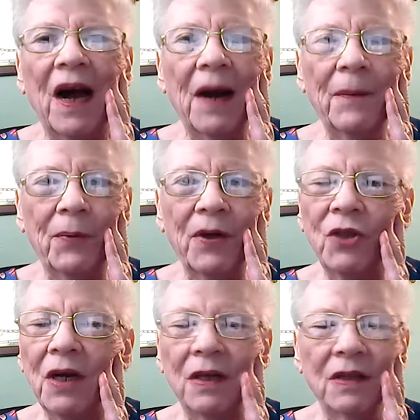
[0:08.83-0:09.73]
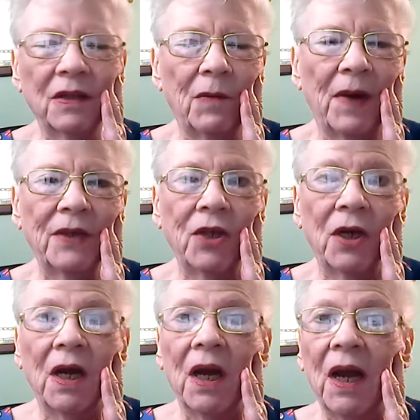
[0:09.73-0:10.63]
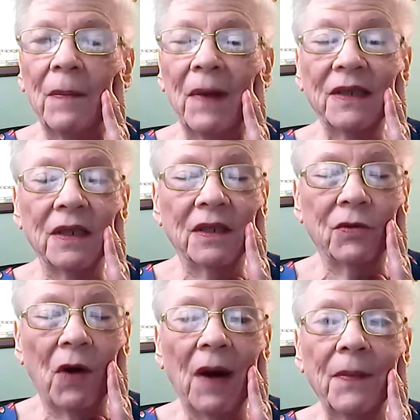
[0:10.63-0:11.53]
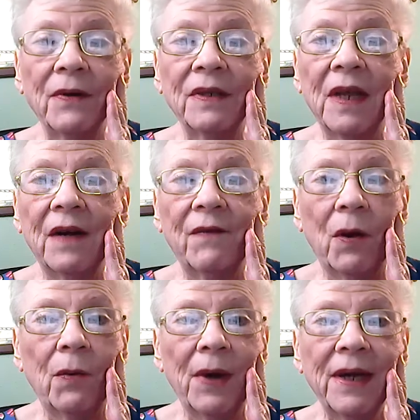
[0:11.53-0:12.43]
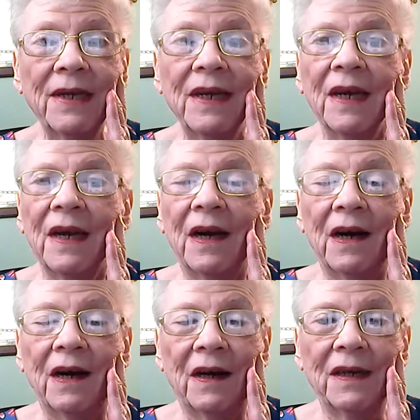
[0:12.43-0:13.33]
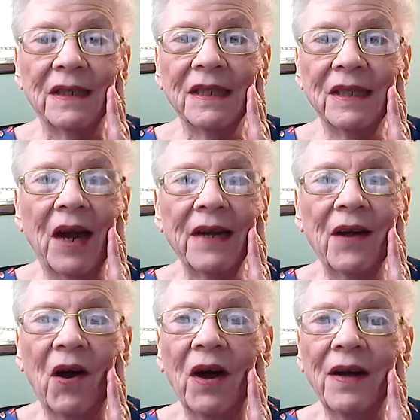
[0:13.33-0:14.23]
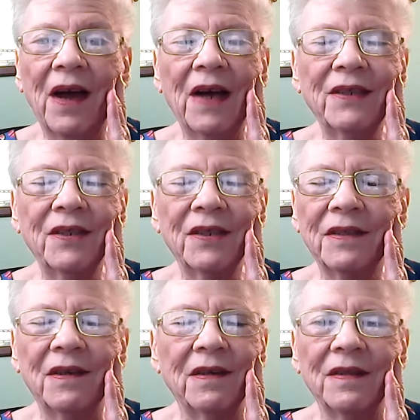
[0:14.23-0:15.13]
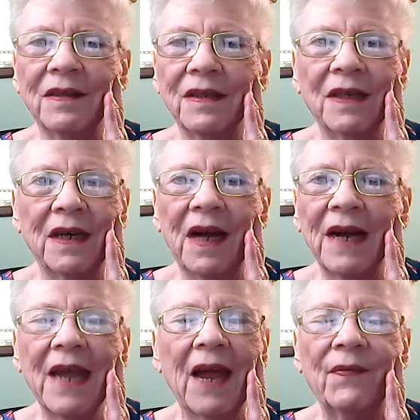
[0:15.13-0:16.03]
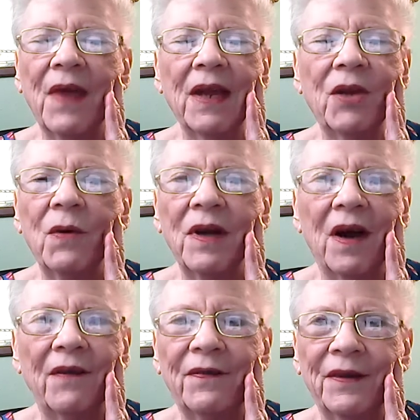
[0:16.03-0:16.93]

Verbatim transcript: I appreciate it so much and my subscribers that have already uh, signed on, I just, I can't thank you enough.